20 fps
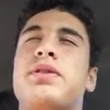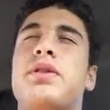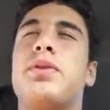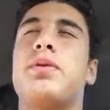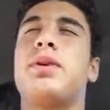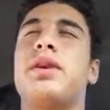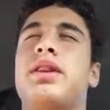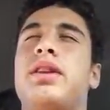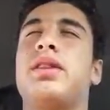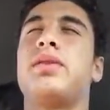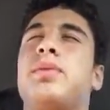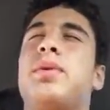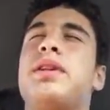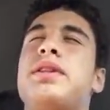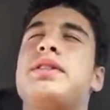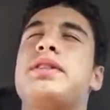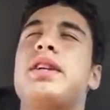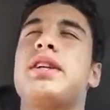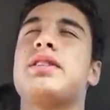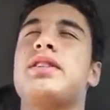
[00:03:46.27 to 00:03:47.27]
So
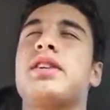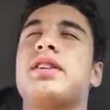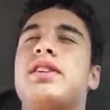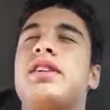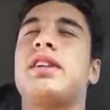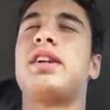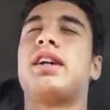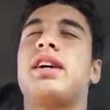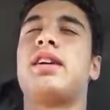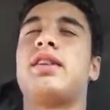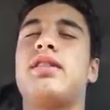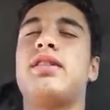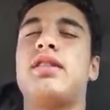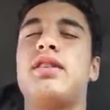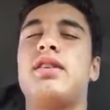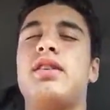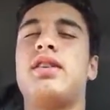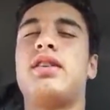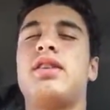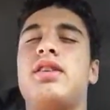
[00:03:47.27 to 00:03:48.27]
once they took the land,
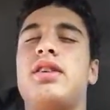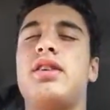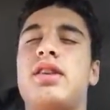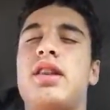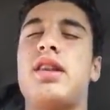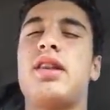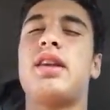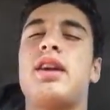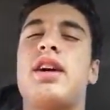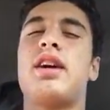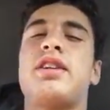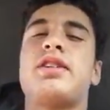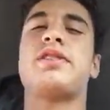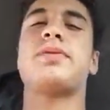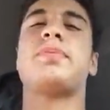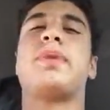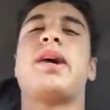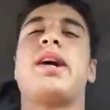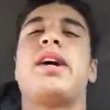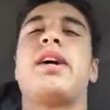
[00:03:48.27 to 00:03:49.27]
they
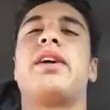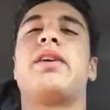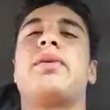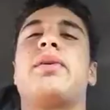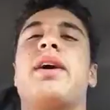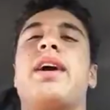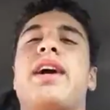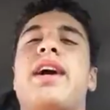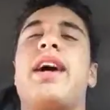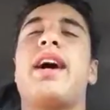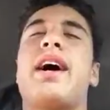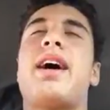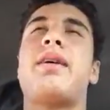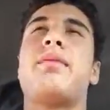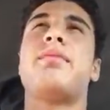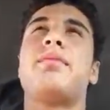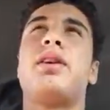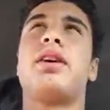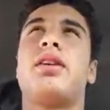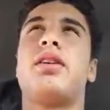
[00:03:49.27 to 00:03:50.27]
spared
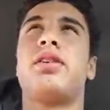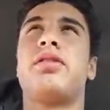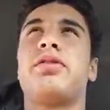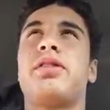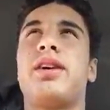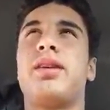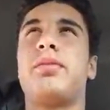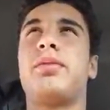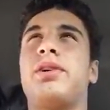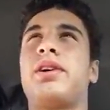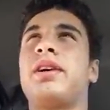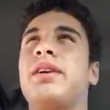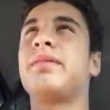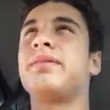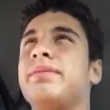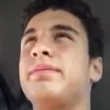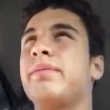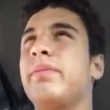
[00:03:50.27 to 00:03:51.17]
Rahab and her family.